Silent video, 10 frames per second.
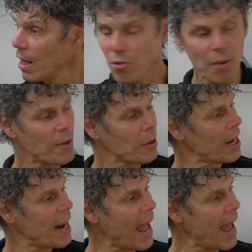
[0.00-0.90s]
So I feel
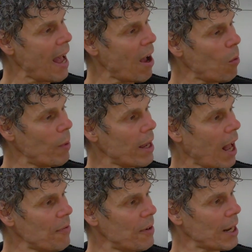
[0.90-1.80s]
now yeah. we,
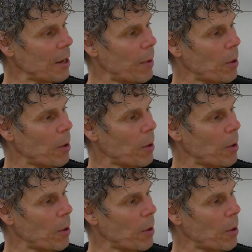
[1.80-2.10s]
I feel like